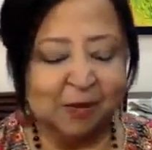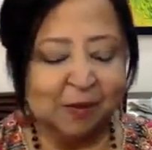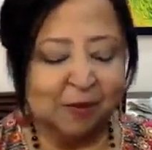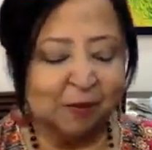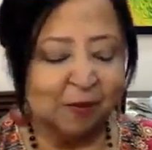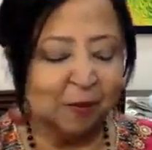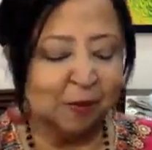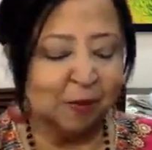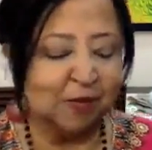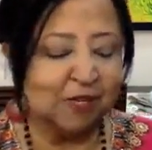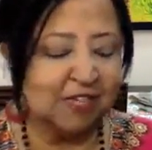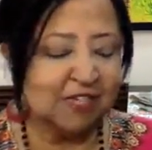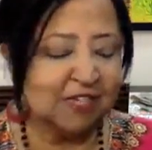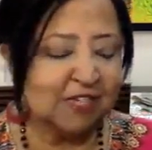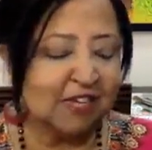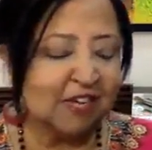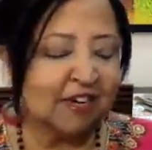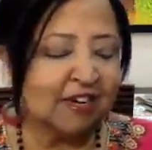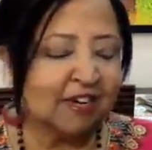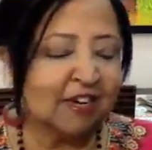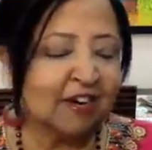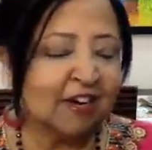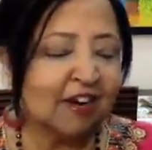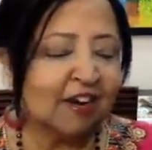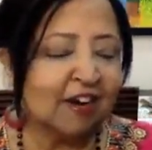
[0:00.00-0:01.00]
What is
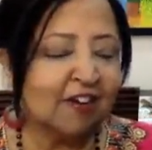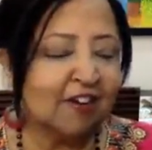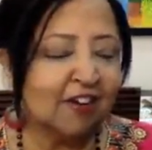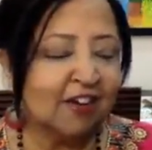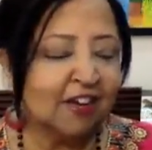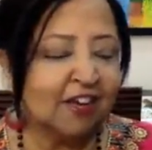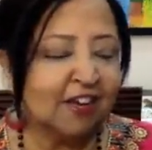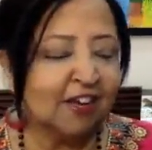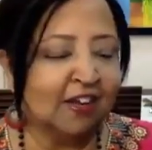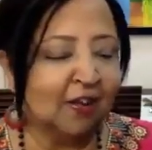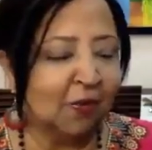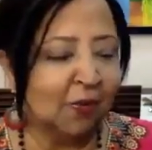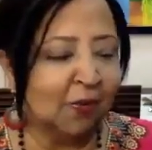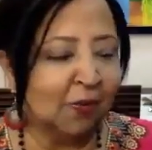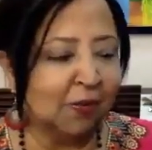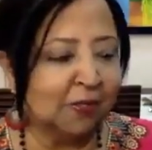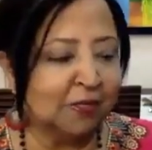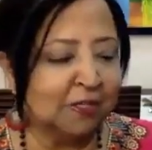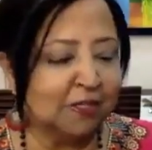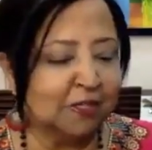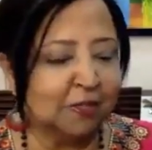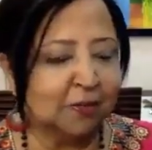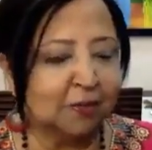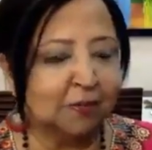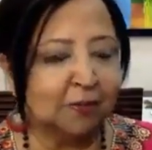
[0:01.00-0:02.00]
occurring
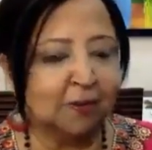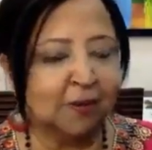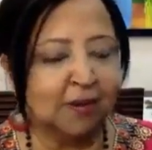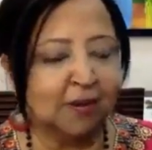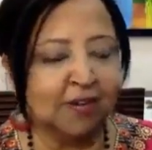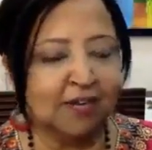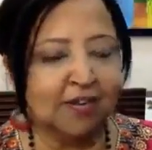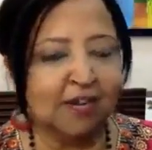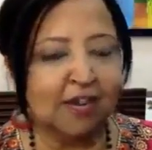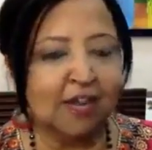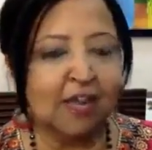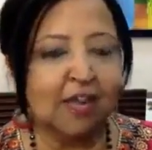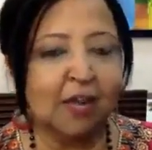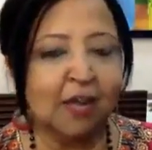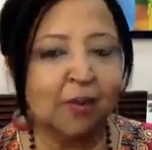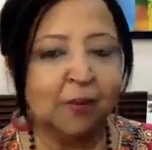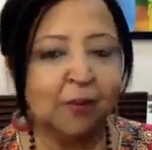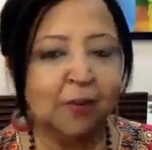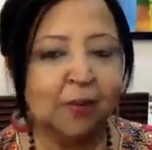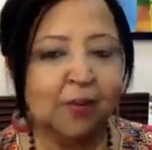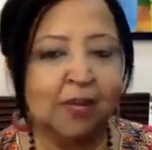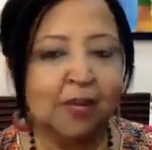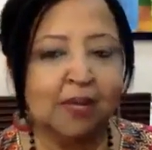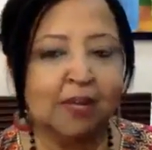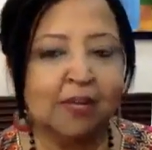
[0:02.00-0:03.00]
also right now
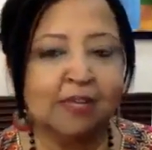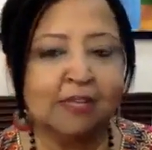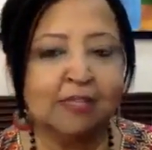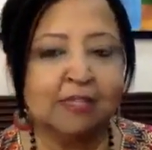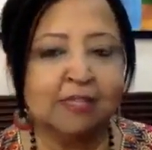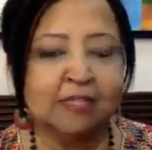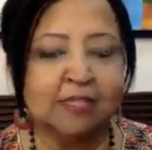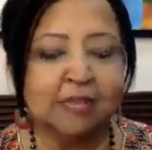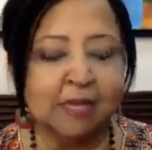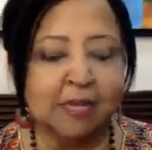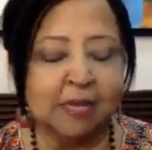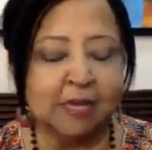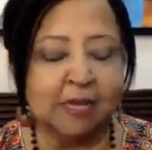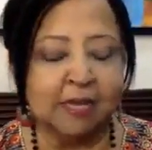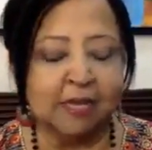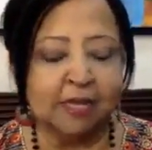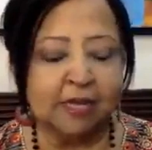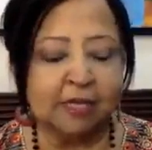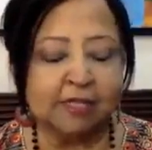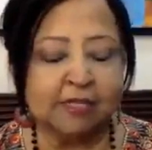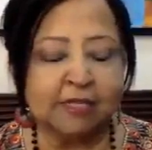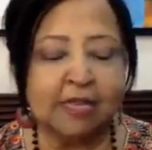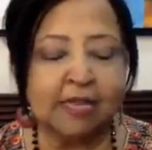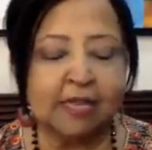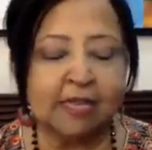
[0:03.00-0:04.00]
is, you
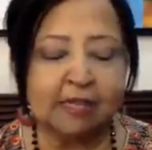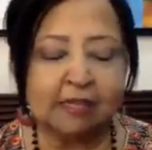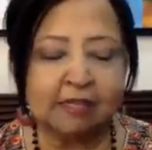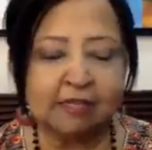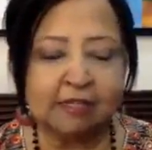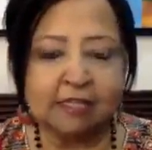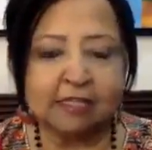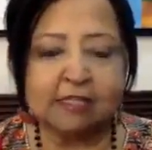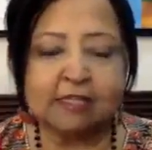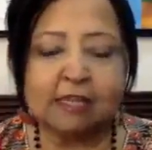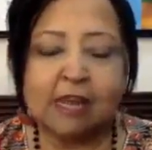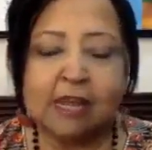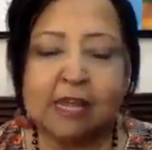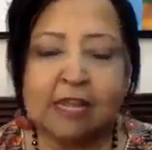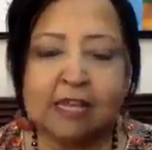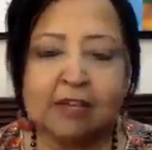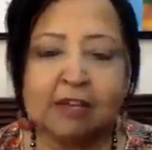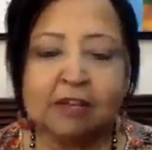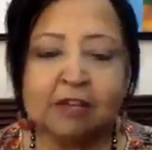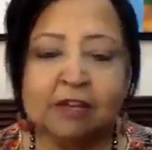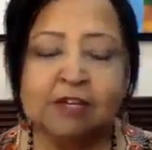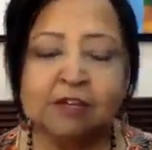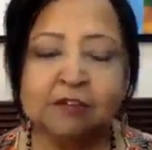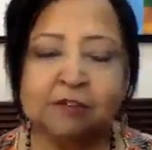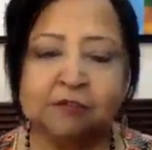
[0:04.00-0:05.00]
see, just
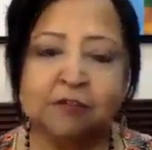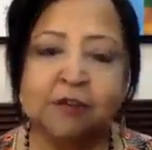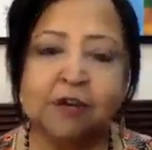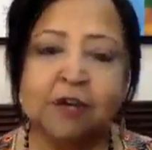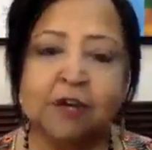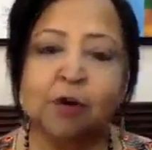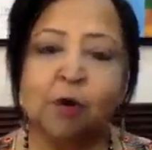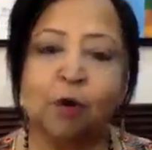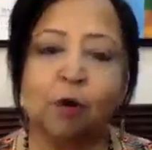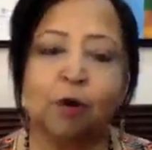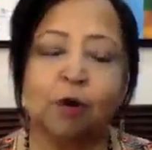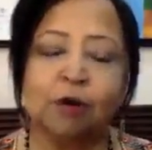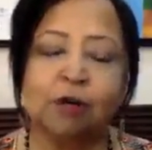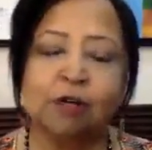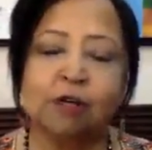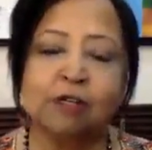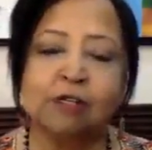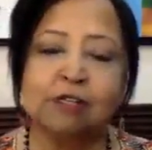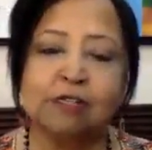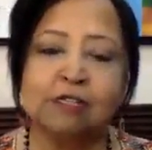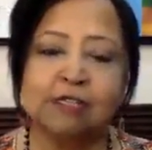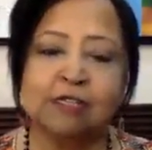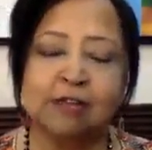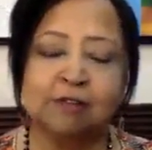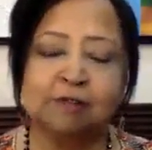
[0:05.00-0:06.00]
like different
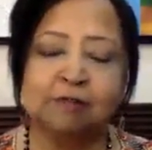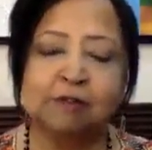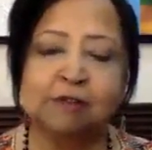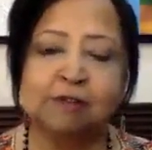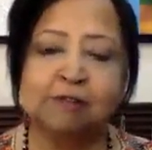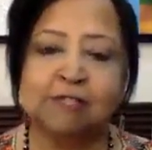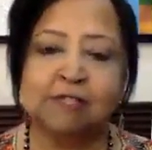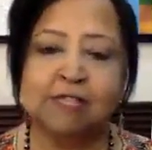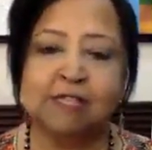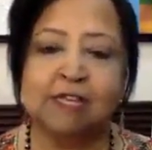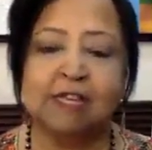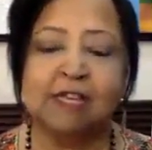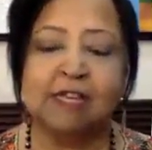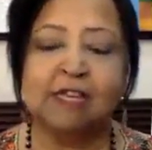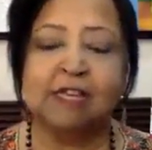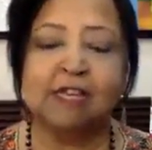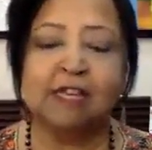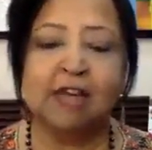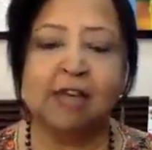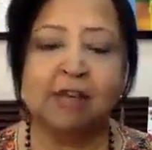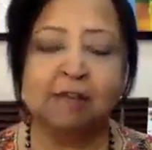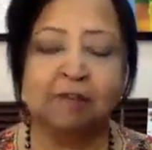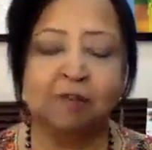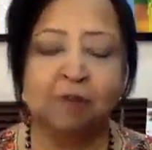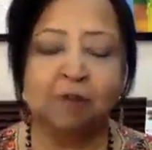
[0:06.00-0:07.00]
organs that we've seen
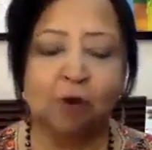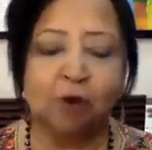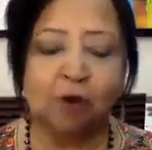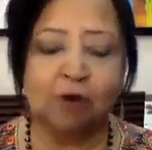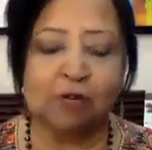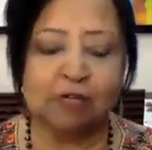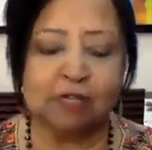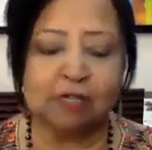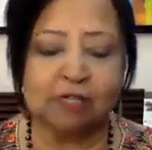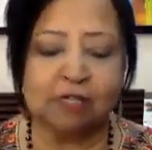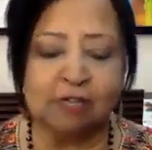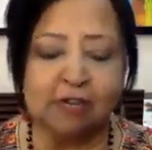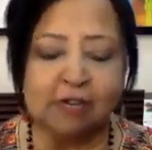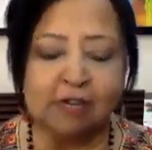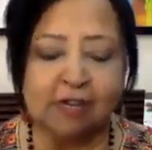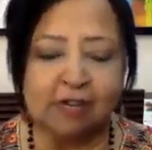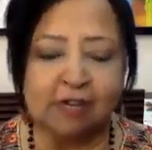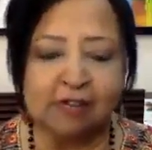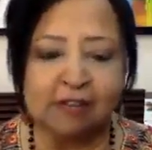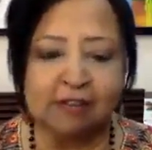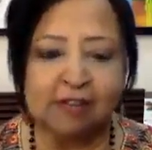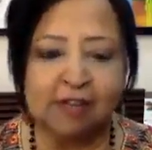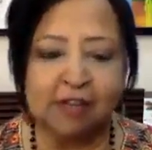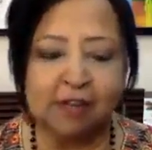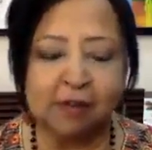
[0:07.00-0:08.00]
have got
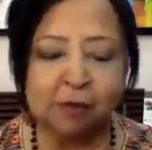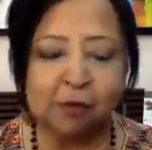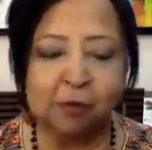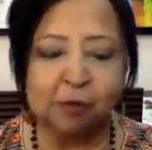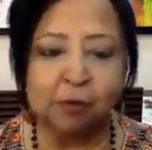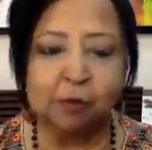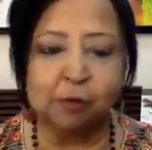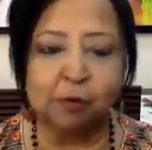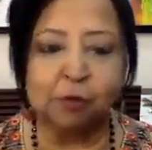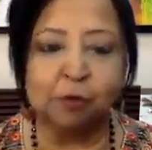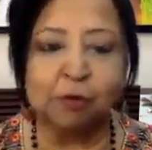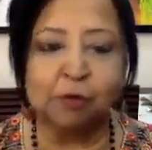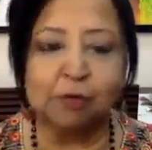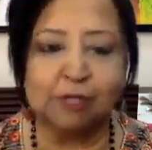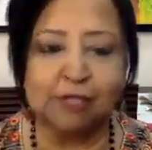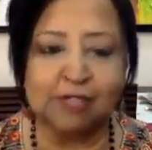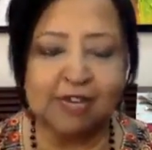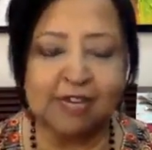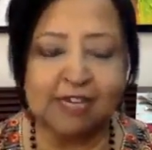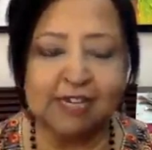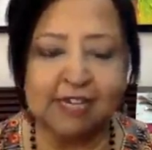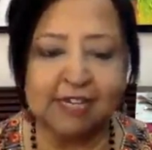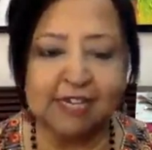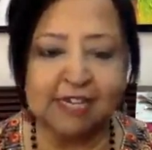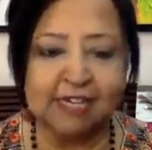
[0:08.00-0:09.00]
their own
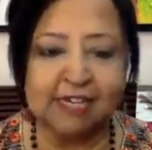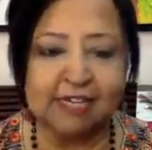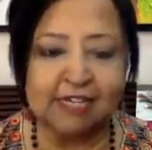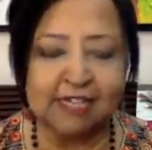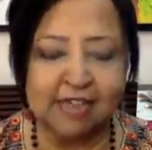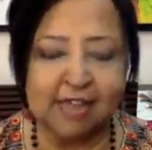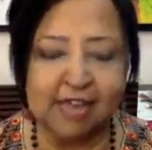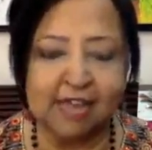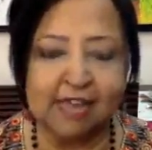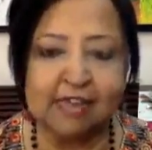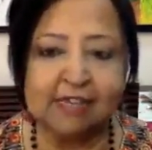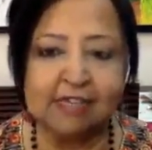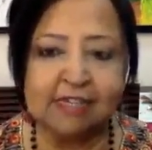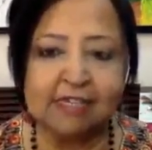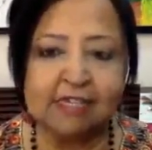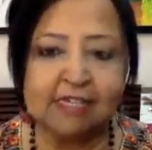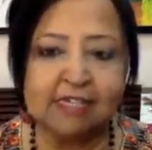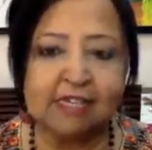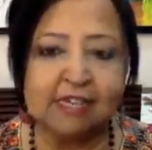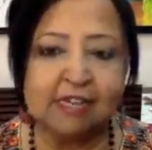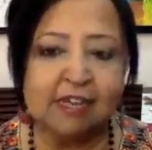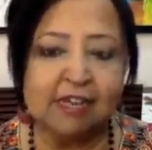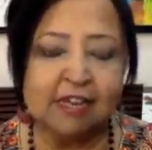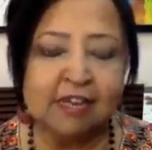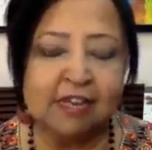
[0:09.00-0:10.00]
originating
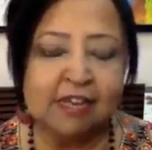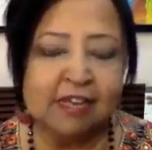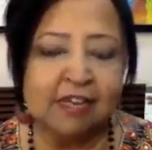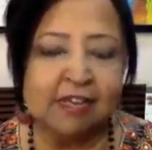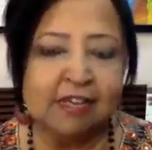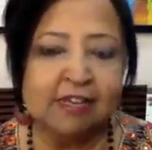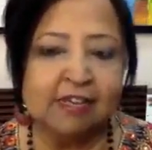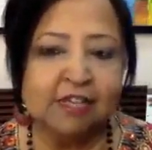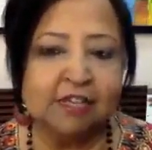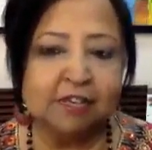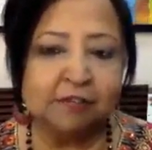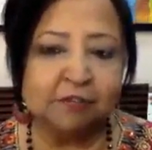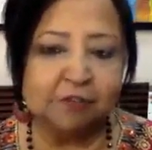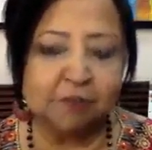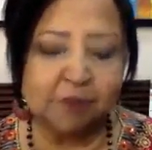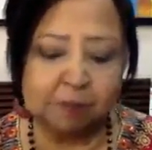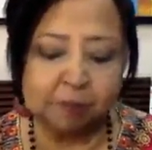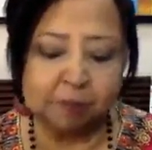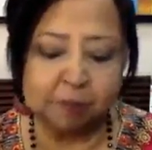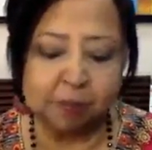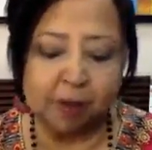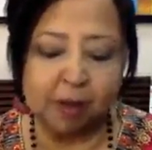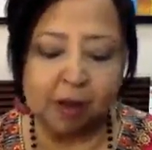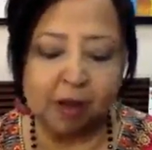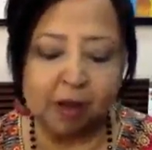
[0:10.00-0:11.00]
intent,
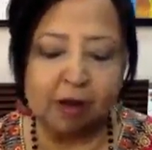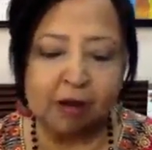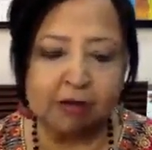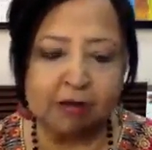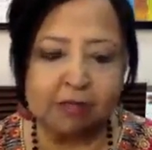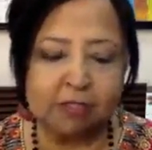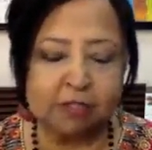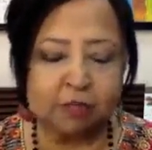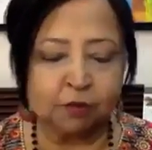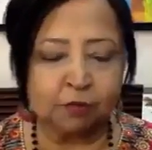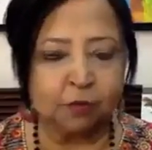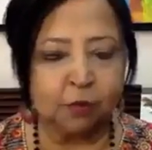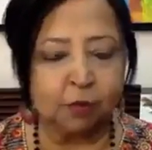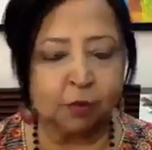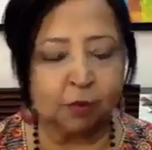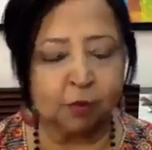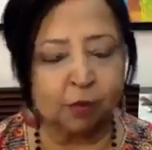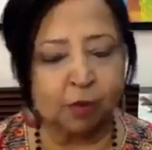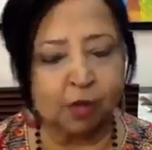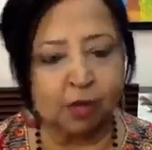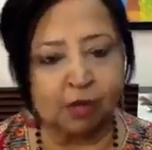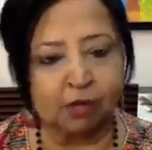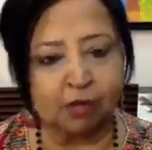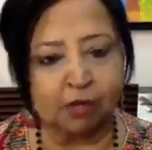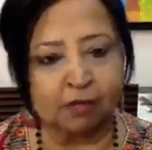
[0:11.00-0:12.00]
different parts of the
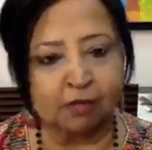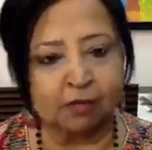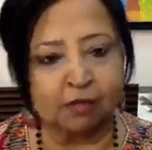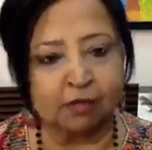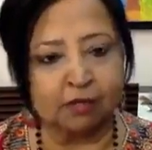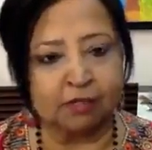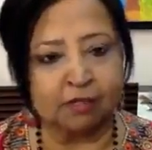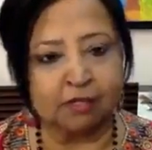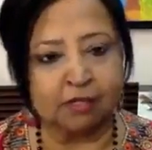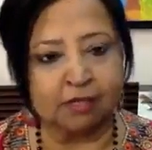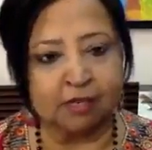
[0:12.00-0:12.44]
world